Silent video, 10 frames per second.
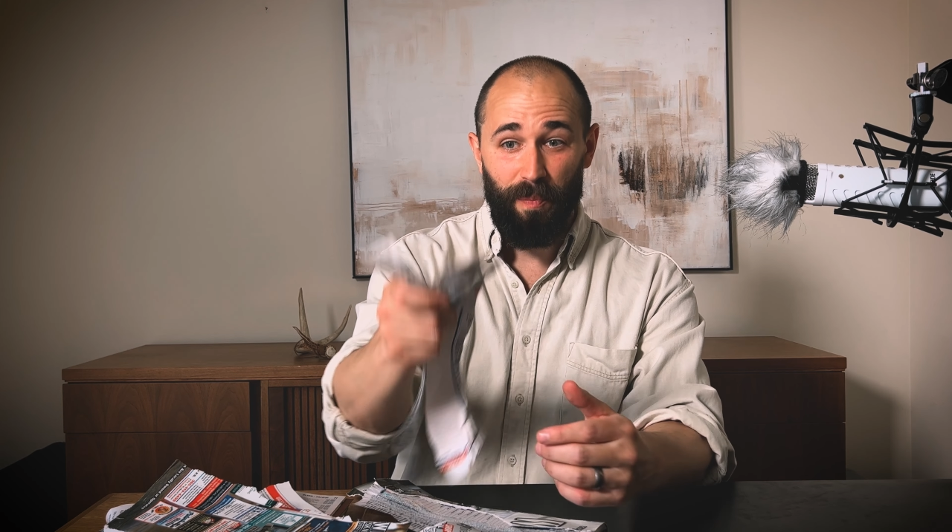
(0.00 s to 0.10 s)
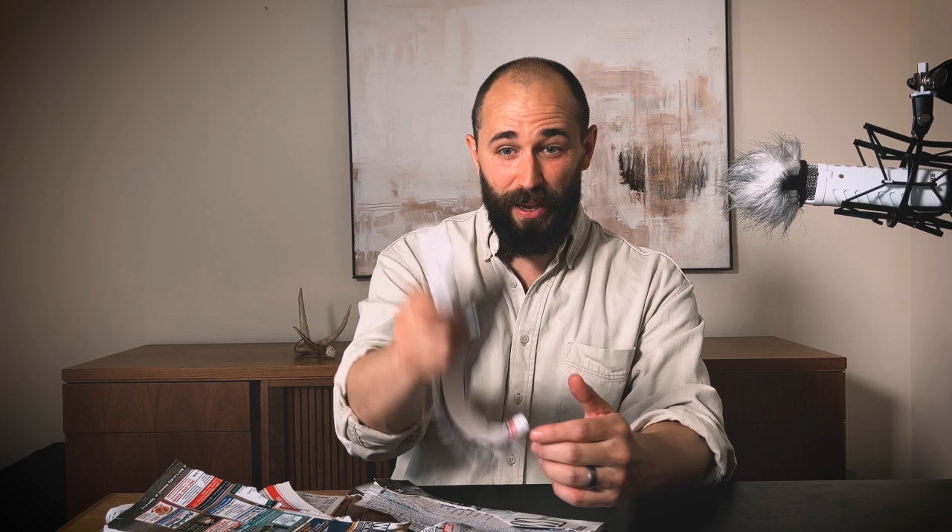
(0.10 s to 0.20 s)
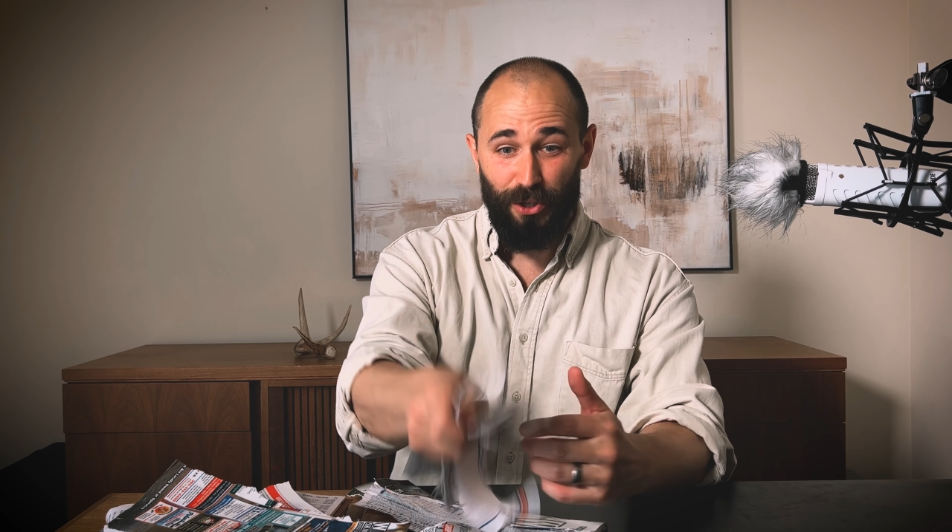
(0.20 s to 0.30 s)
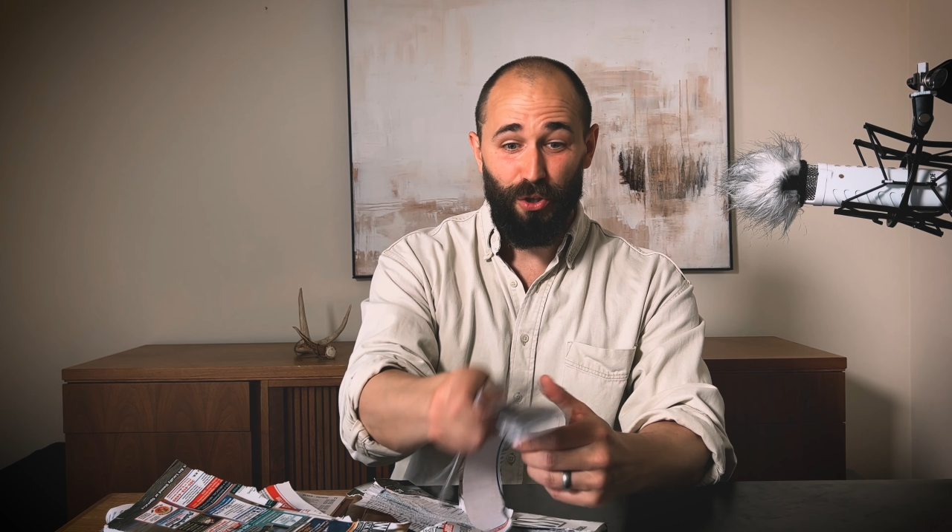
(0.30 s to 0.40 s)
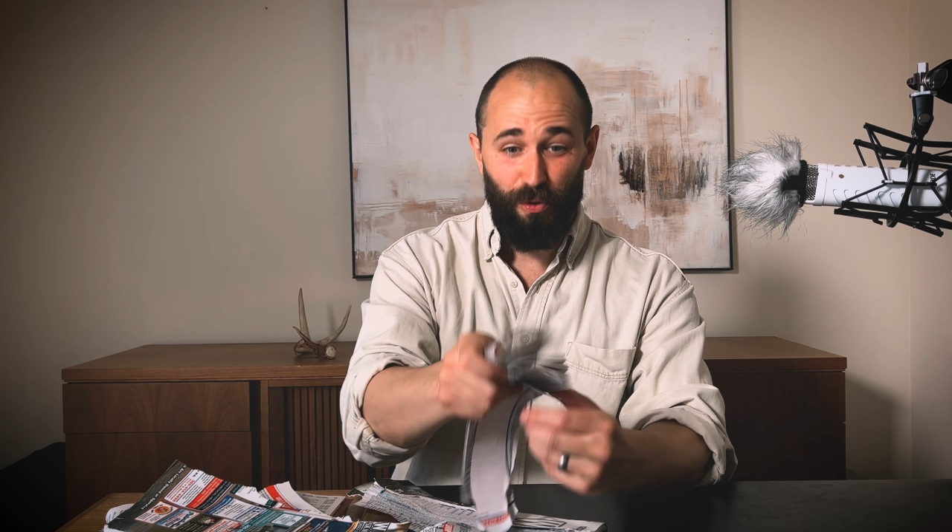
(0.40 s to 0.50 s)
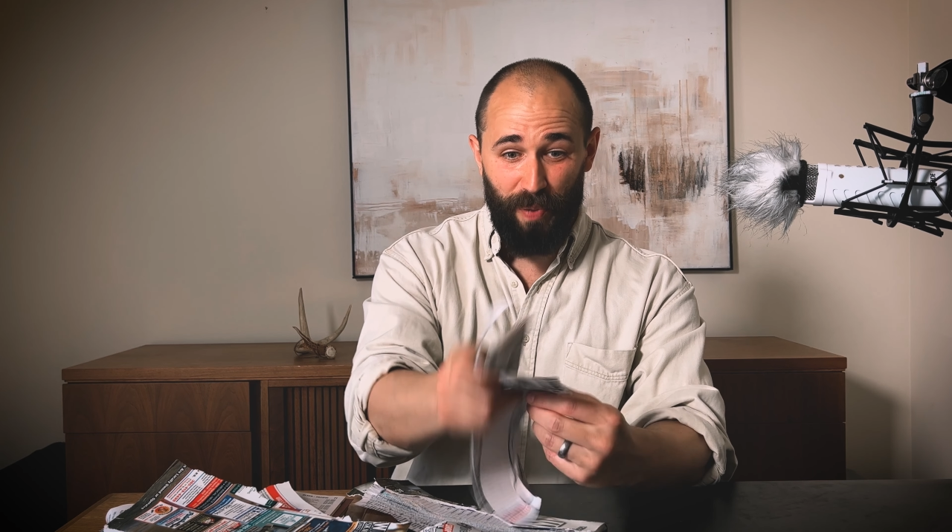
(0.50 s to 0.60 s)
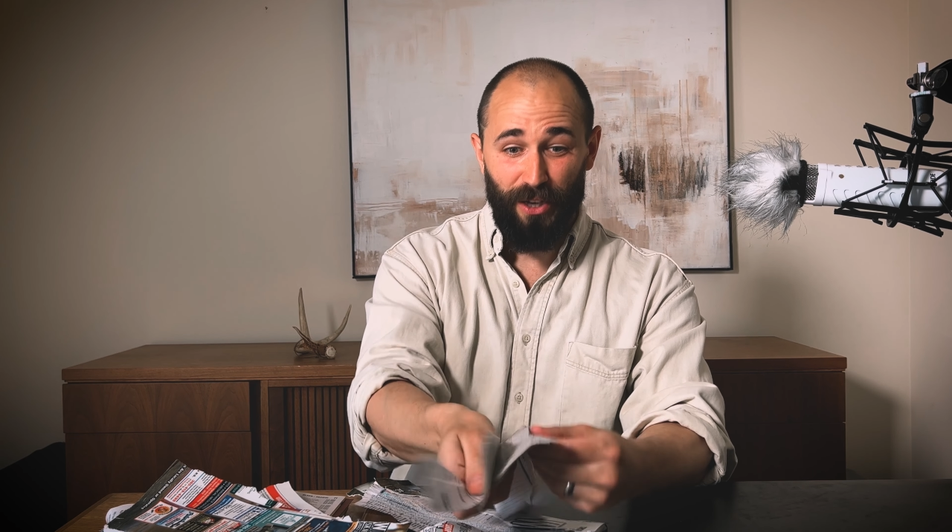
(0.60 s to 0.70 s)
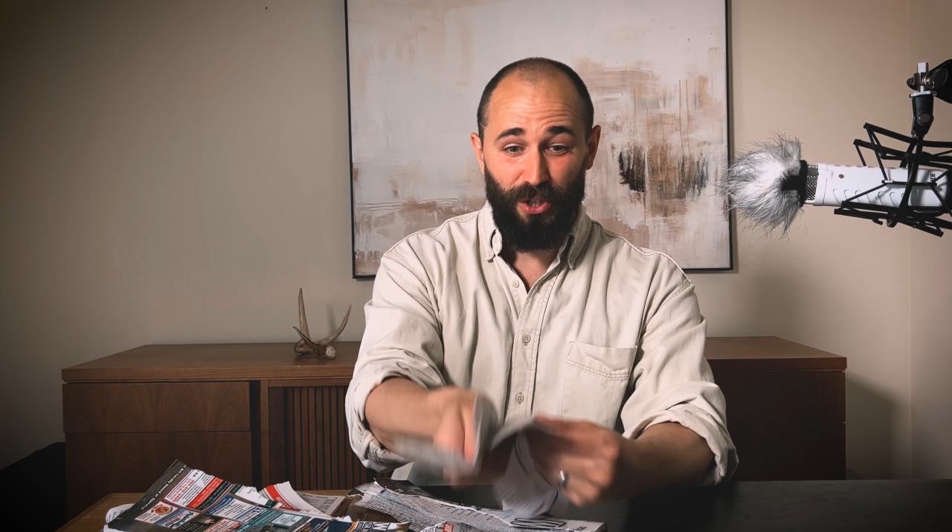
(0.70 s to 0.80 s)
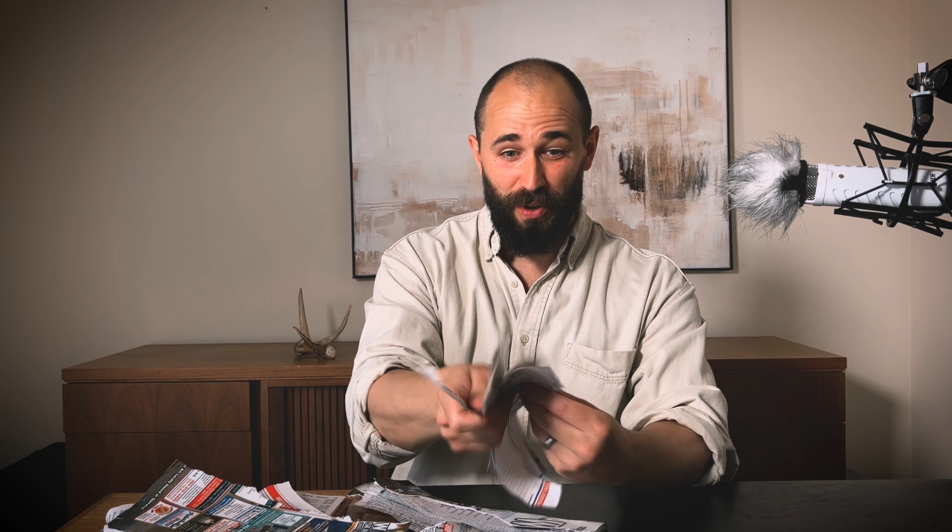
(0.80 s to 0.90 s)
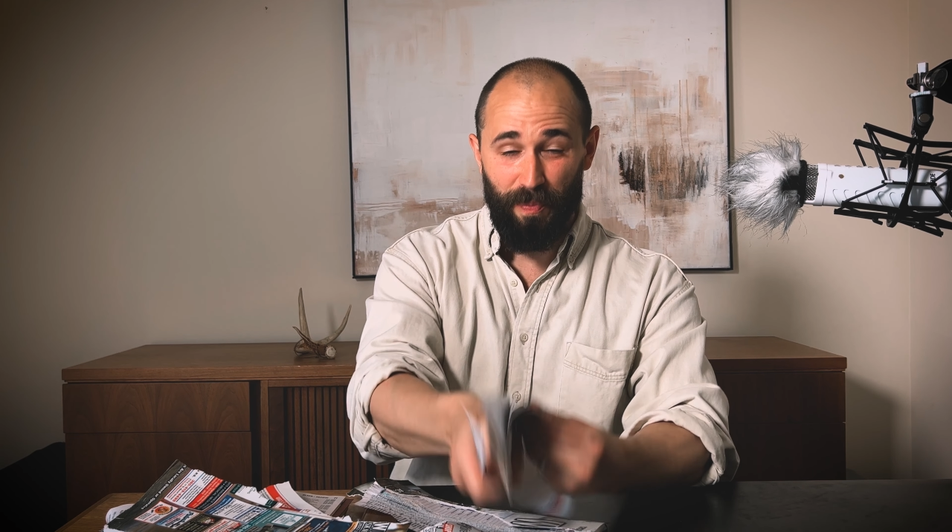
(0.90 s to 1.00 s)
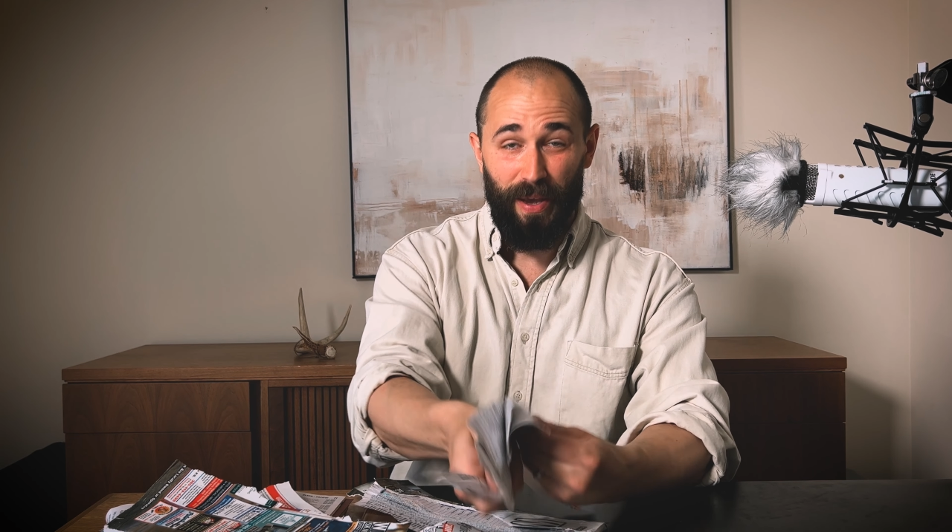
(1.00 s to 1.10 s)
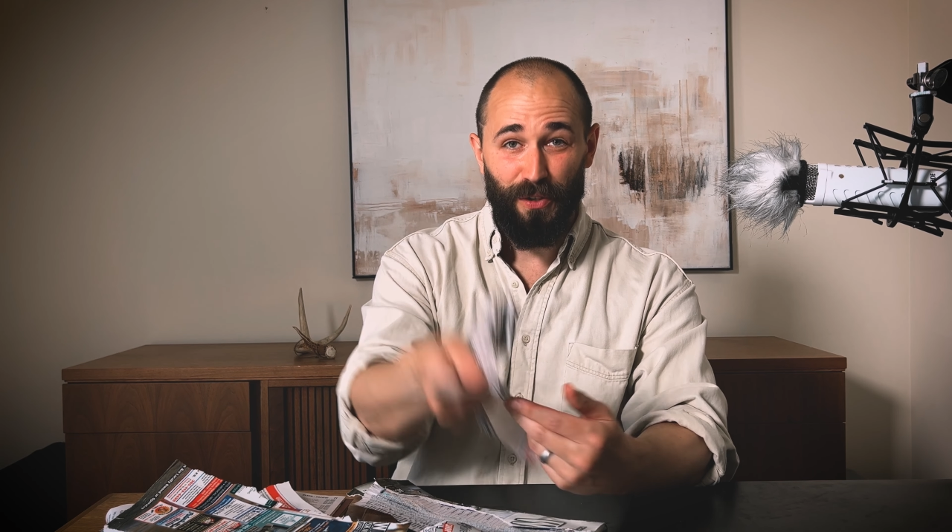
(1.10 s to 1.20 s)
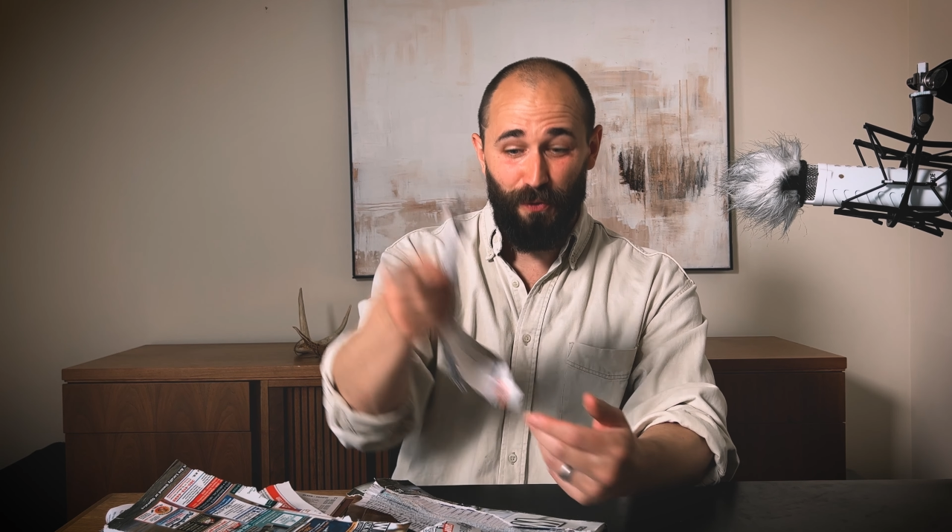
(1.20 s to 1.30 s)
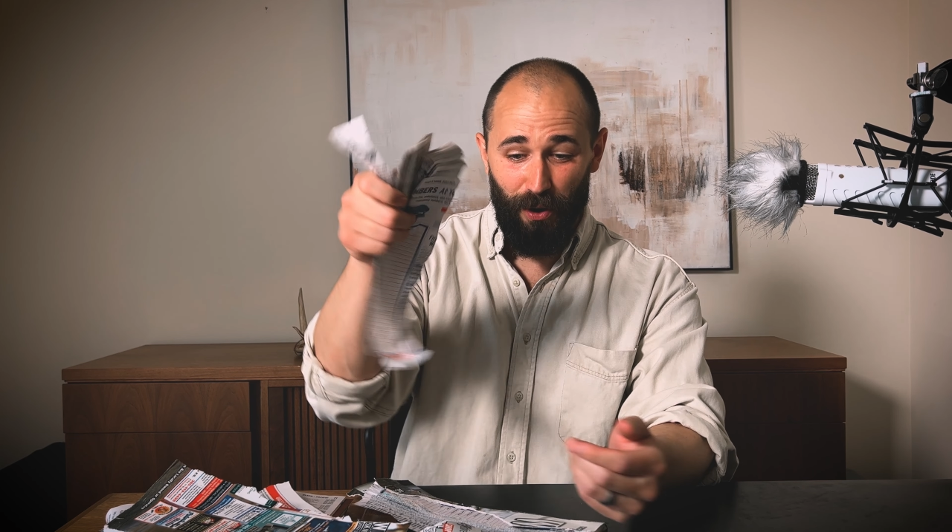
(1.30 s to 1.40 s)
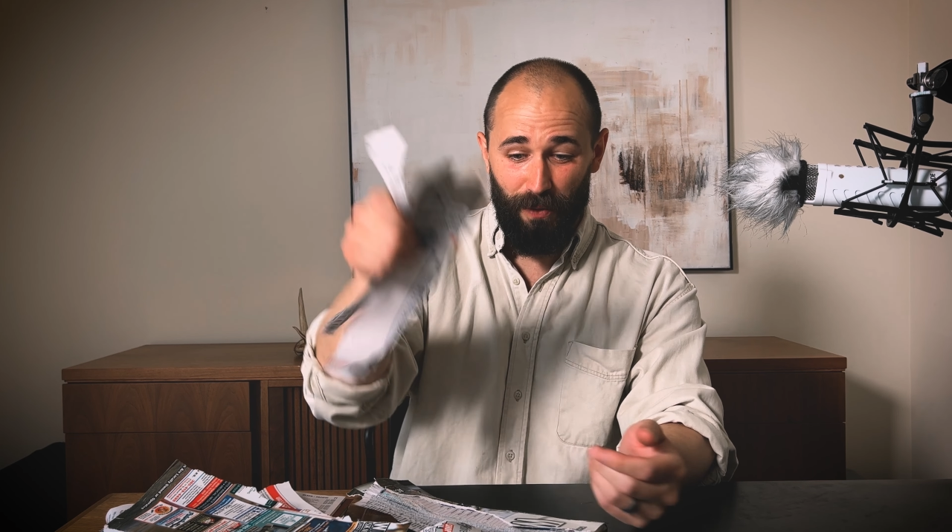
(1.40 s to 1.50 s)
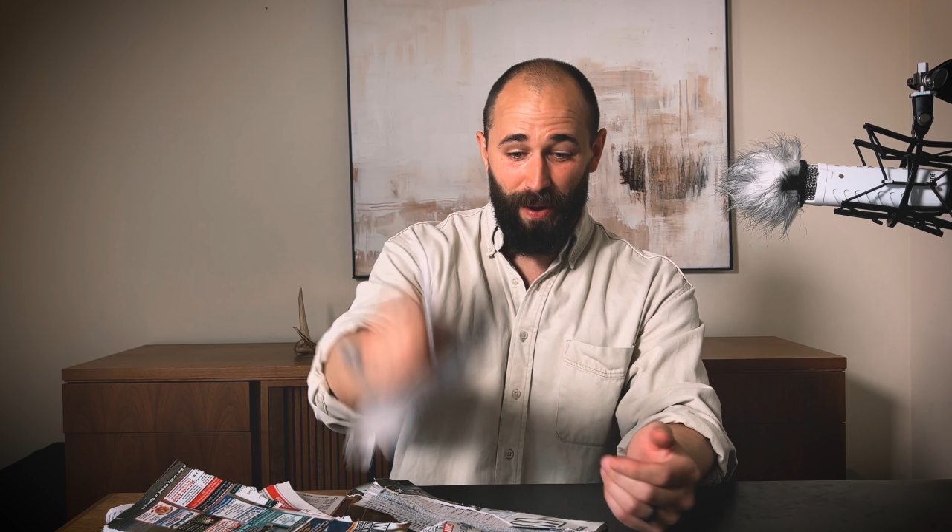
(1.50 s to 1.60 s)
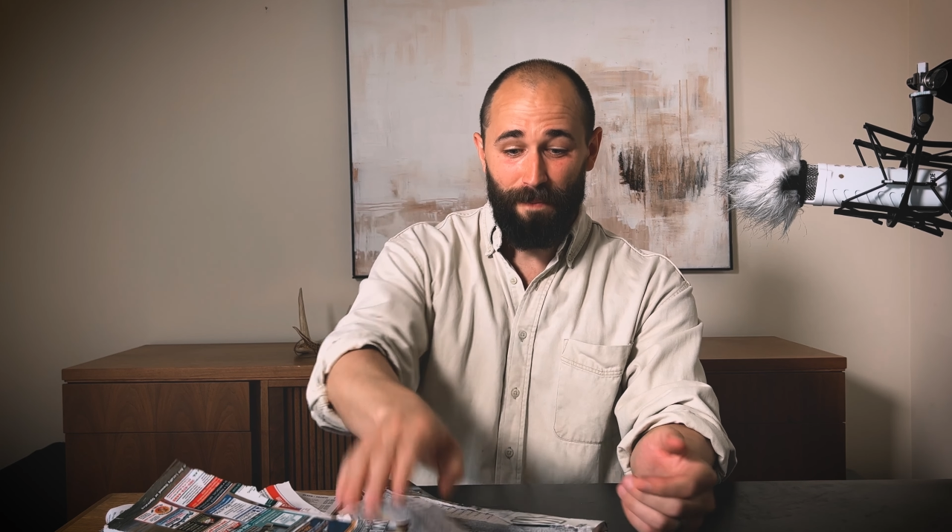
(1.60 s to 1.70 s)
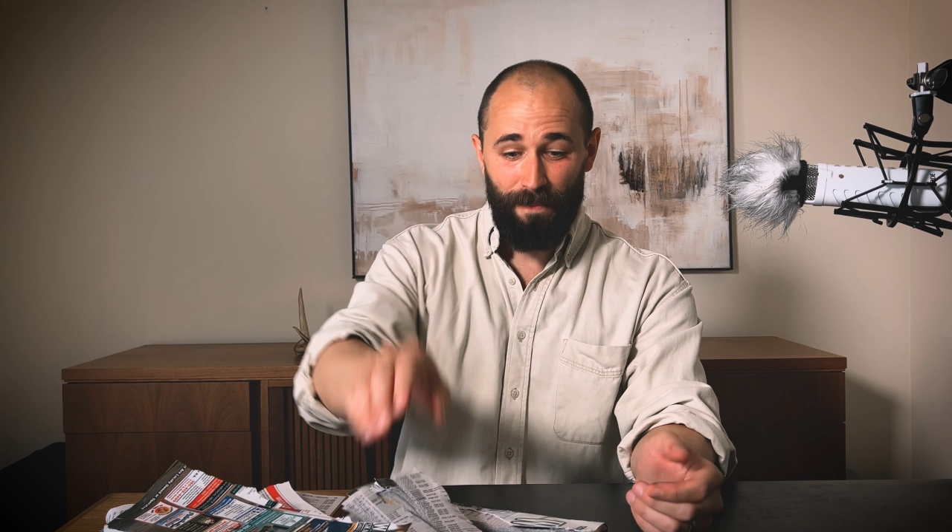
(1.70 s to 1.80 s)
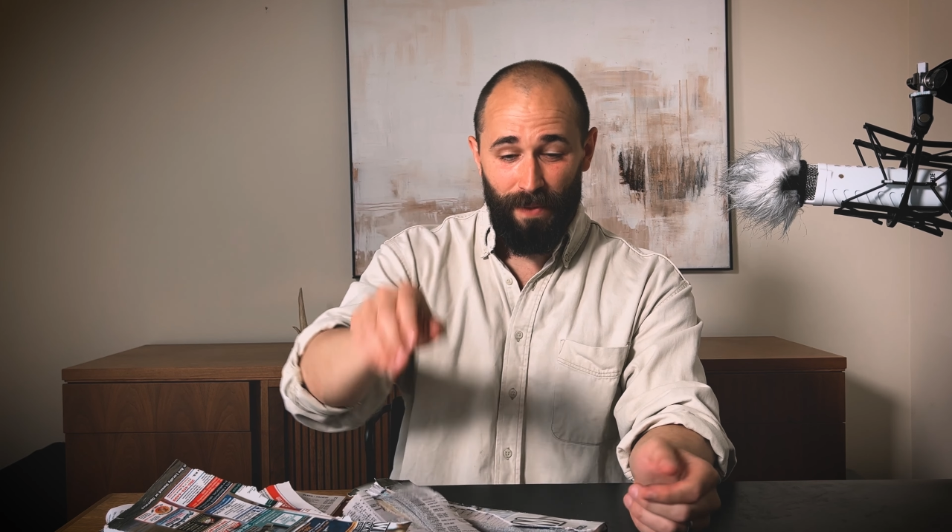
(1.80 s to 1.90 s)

page two, page three, page four, right?